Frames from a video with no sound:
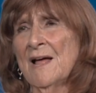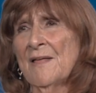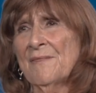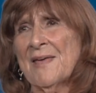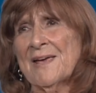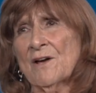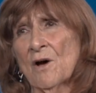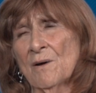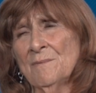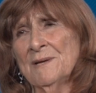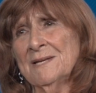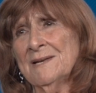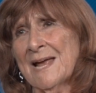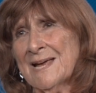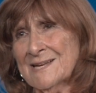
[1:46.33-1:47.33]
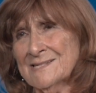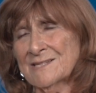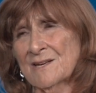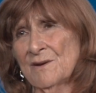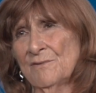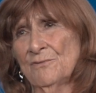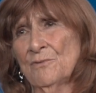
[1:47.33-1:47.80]
They come in
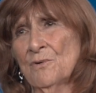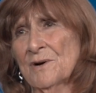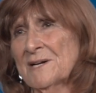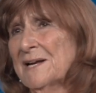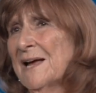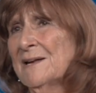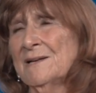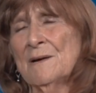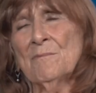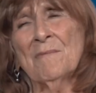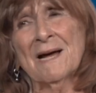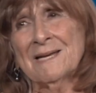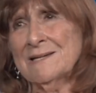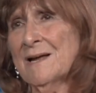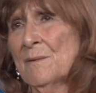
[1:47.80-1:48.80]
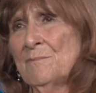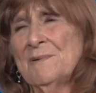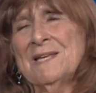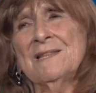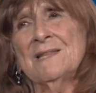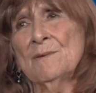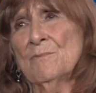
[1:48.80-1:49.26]
asking for it, and it might not
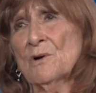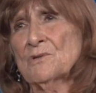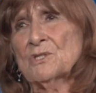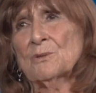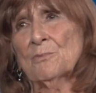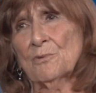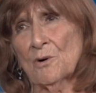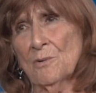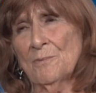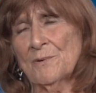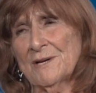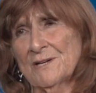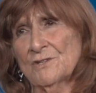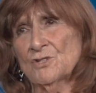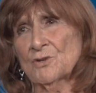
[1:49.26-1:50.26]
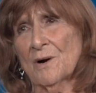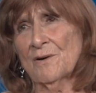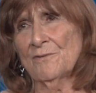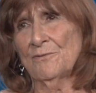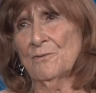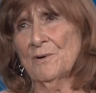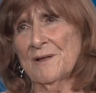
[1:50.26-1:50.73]
be the most appropriate drug
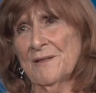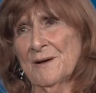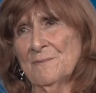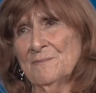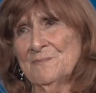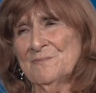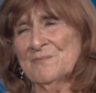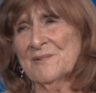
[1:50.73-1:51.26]
for them